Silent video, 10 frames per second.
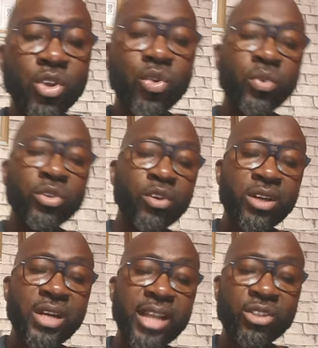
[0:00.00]
with All
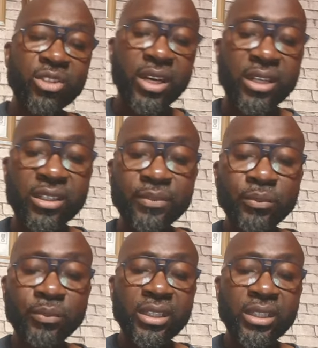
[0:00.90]
Nigerians,
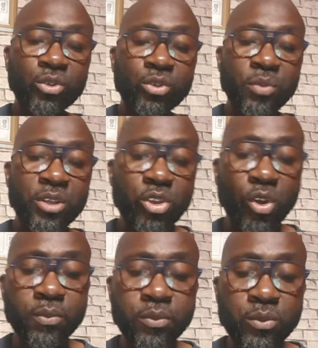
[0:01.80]
to be
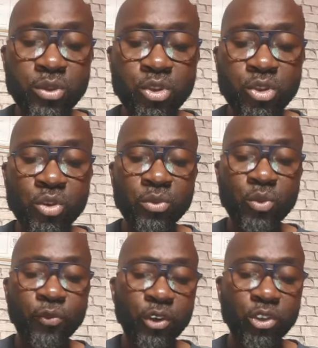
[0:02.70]
subsumed to
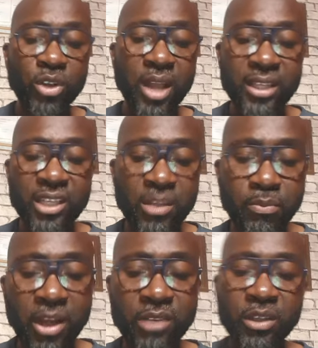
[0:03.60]
function as a
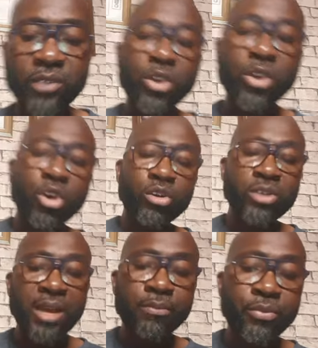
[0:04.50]
department
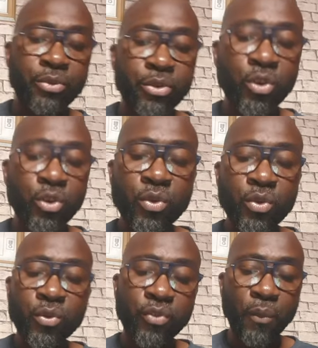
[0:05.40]
under Bureau
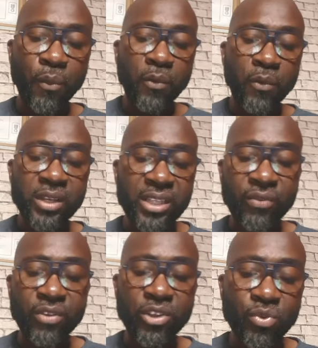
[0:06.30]
for Public
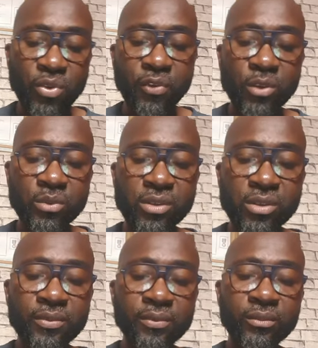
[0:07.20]
Service Reforms.
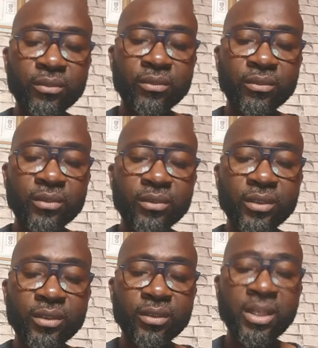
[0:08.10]

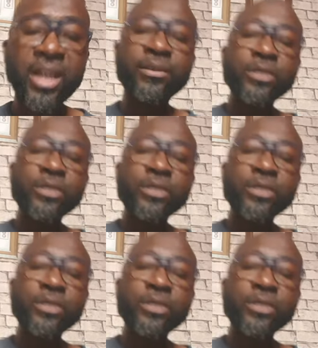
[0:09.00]
Yeah,